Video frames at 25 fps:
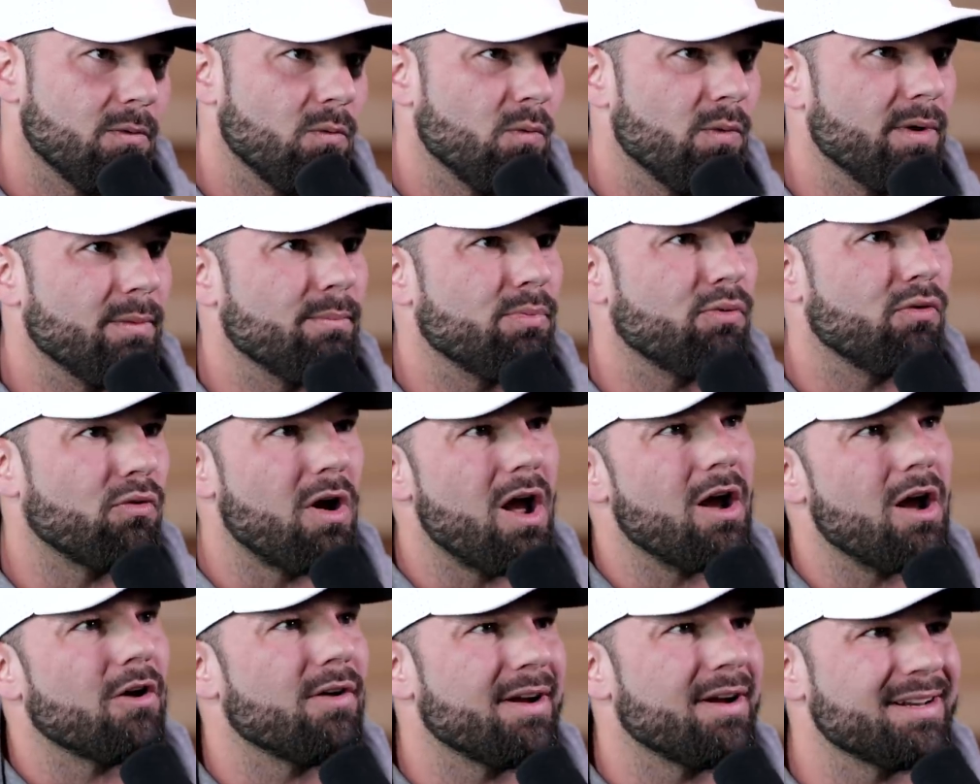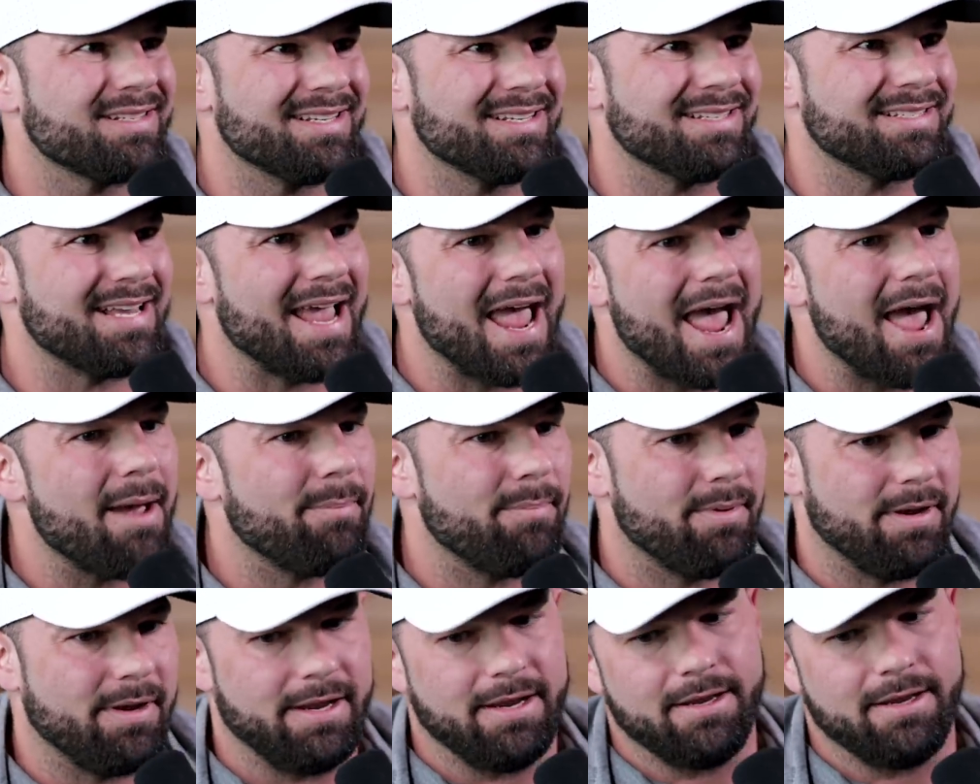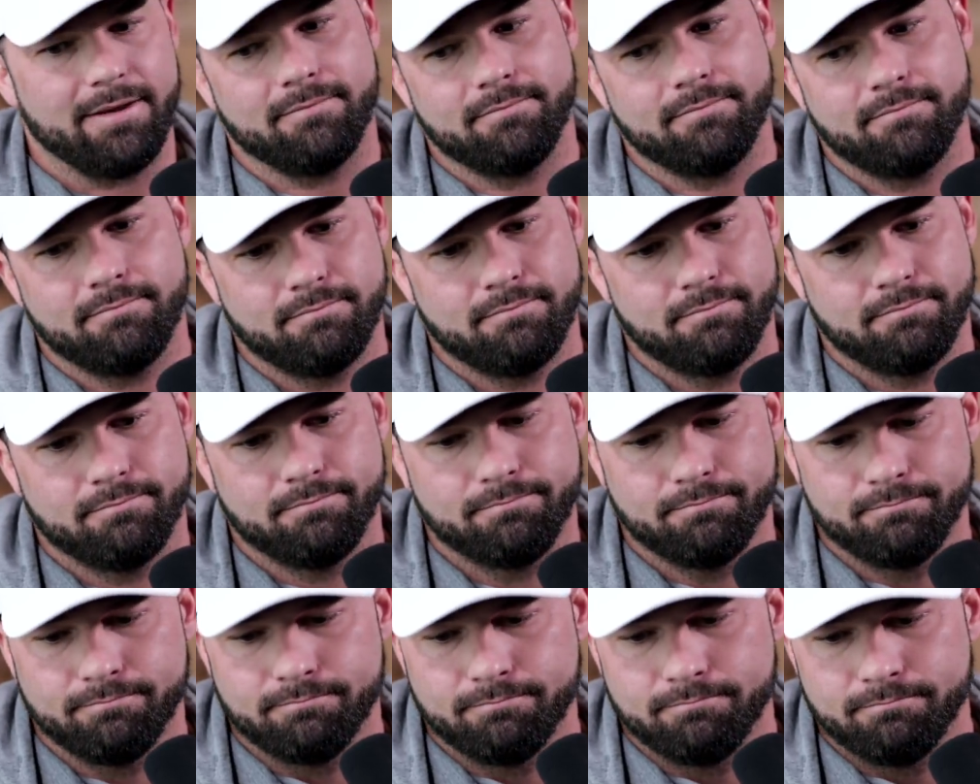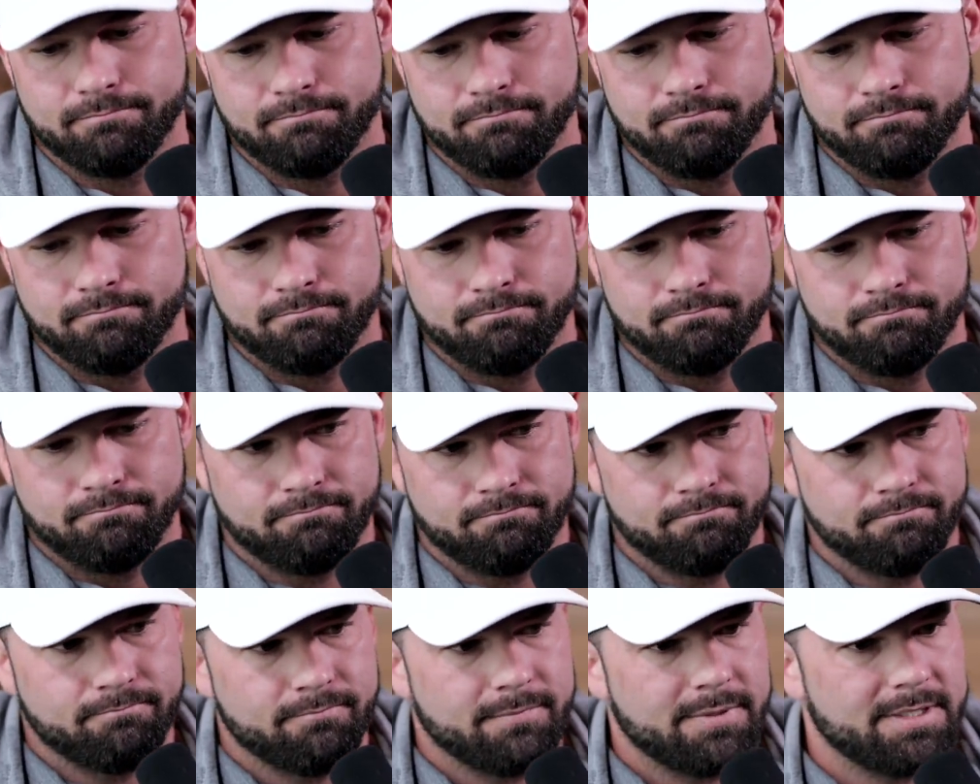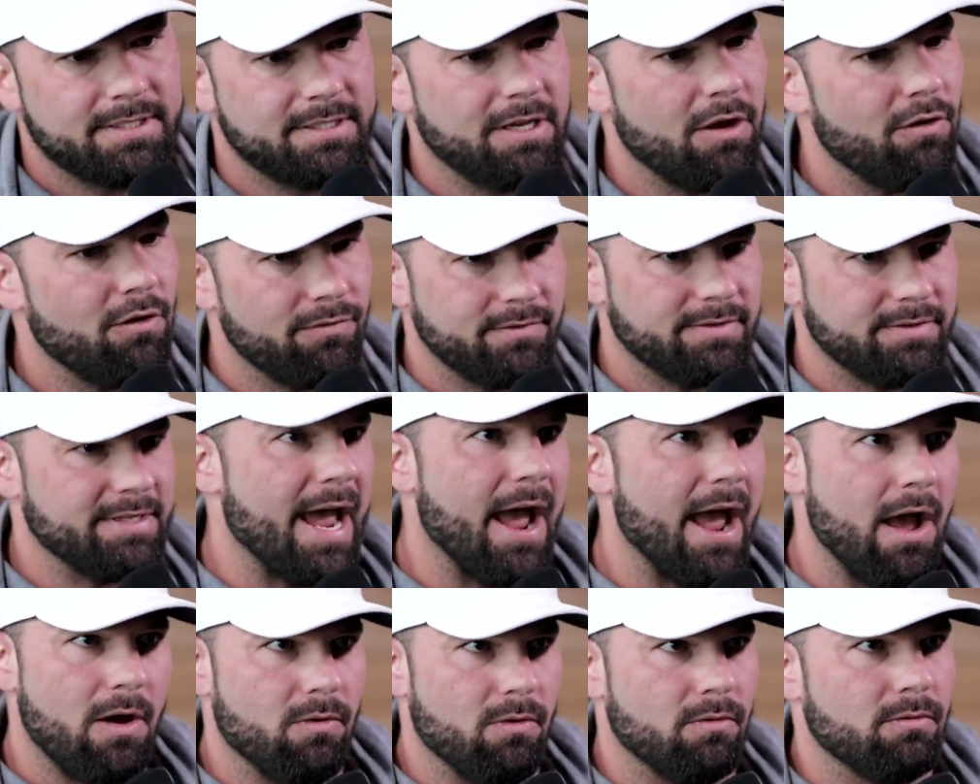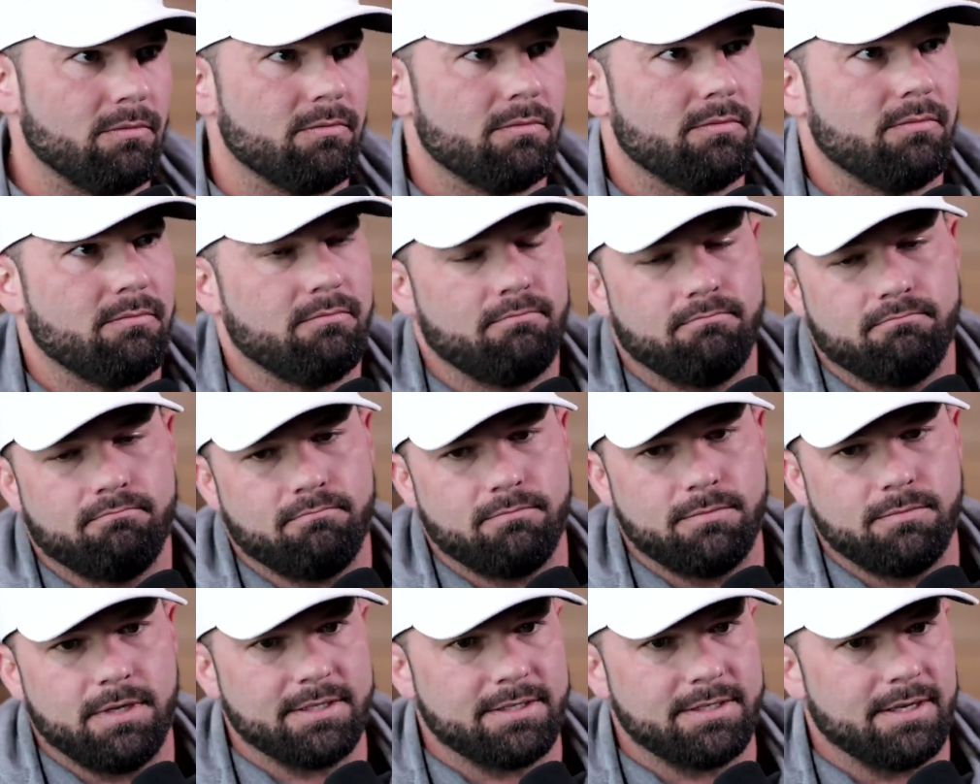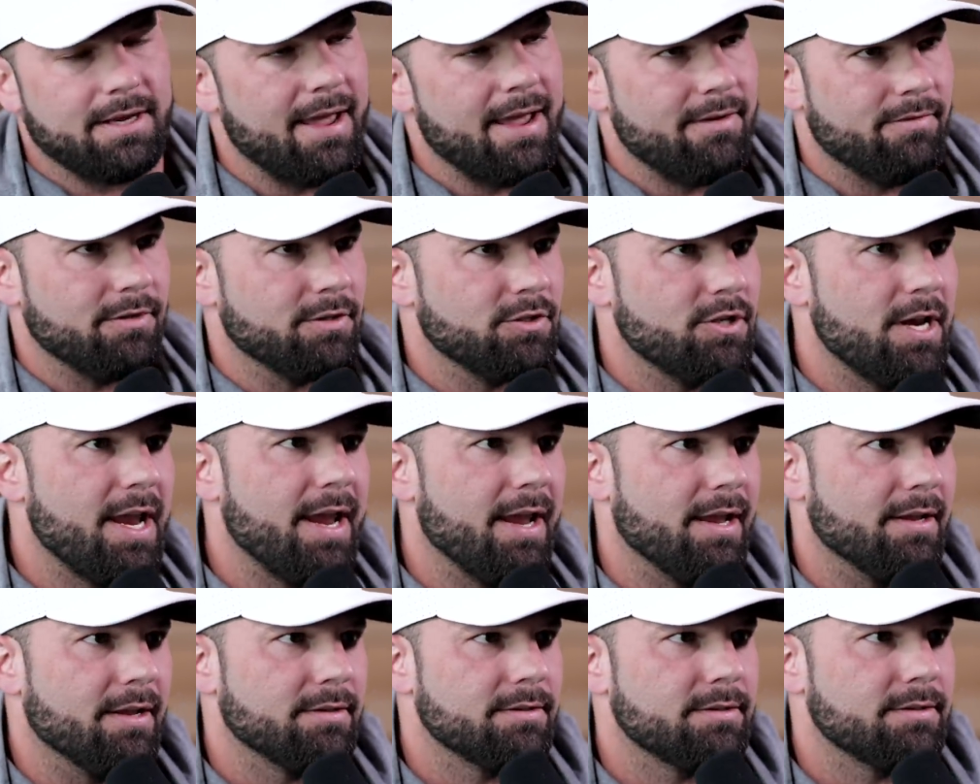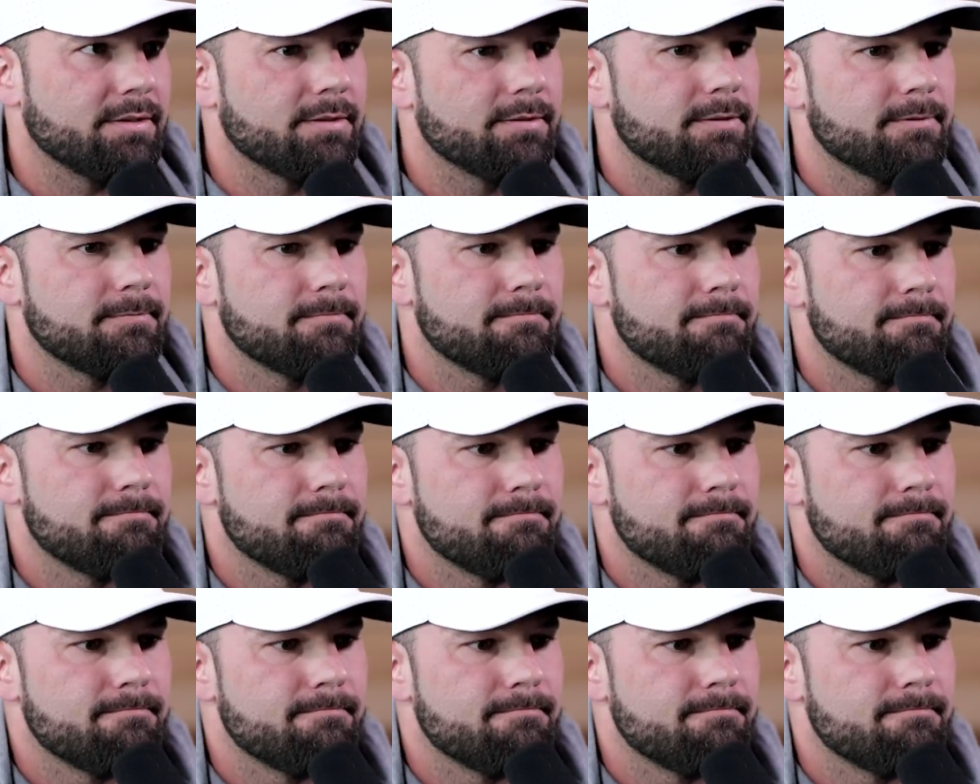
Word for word: when progress is happening, self doubt doesn't have a chance.